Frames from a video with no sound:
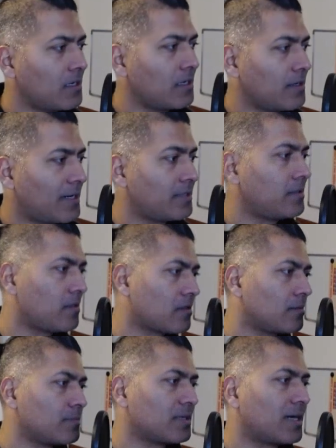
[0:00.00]
And
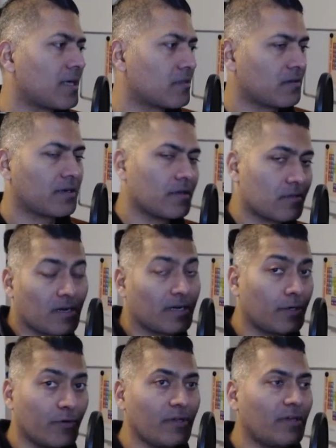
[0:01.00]
this is something that I
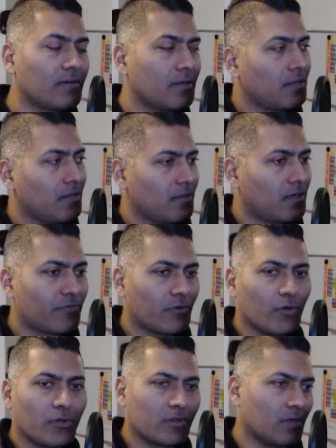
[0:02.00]
started doing.
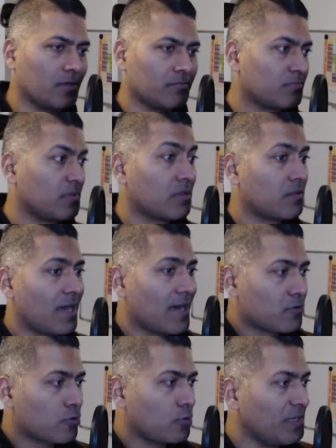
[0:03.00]
Of course, this
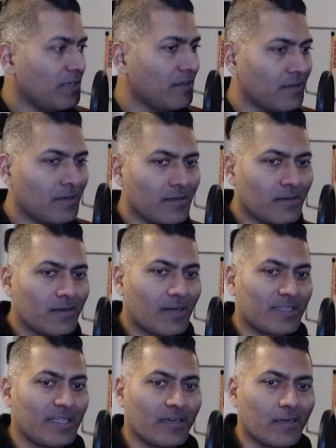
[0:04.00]
has to be,
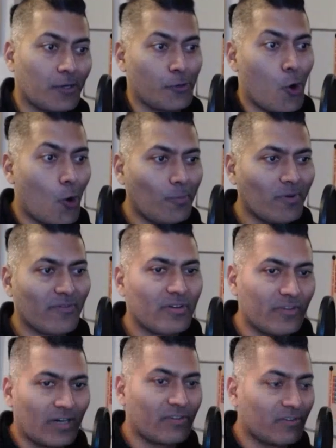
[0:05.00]
I think, a norm.
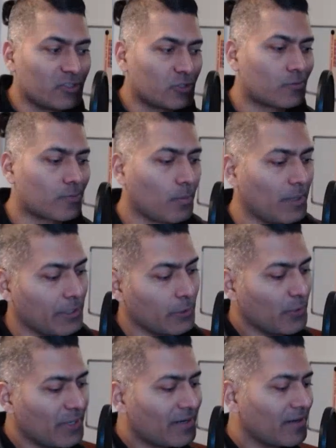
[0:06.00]
Everyone should probably
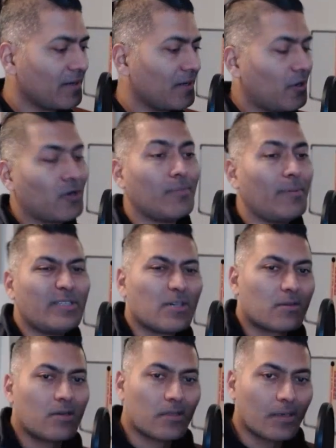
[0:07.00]
do it, or
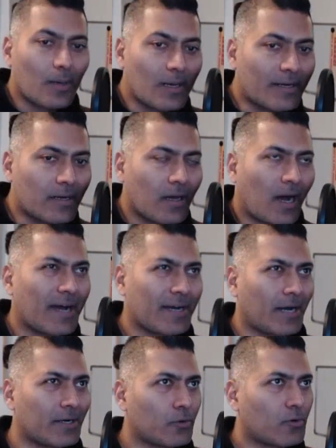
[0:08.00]
maybe just disable it.
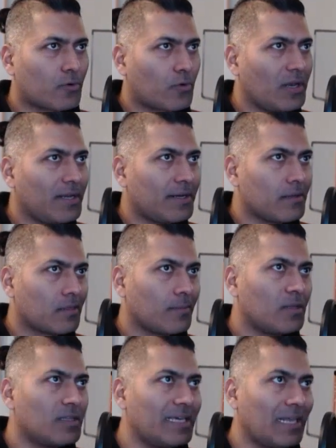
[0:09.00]
I don't really
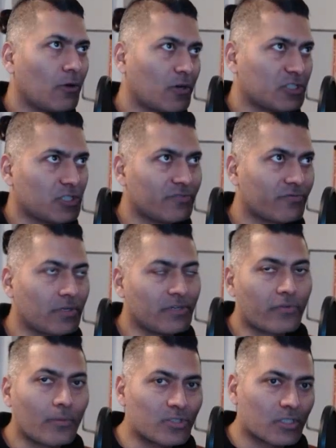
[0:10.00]
disable the location
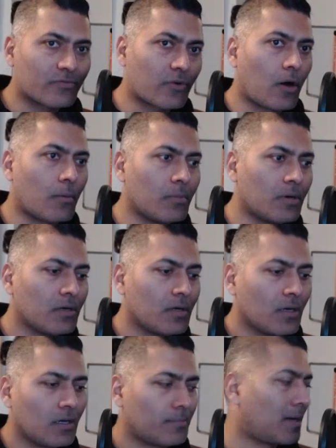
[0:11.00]
information from
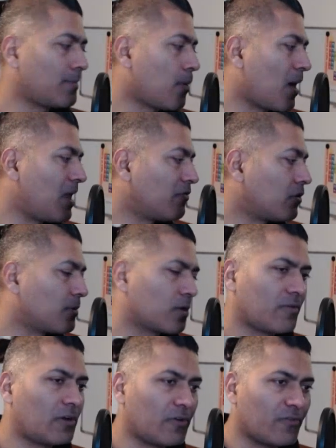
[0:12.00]
my mobile phone,
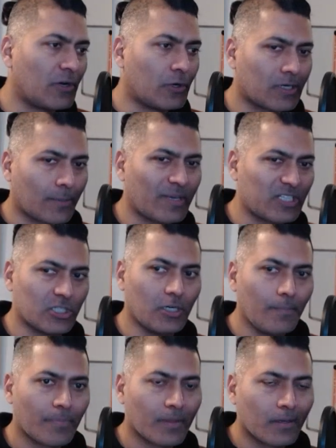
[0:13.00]
because when you take a
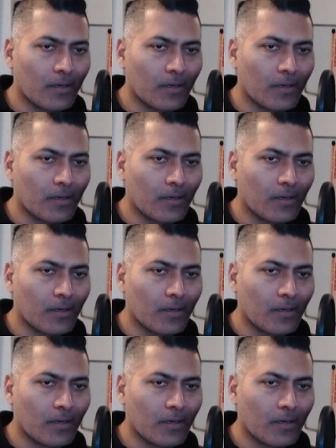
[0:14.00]
picture,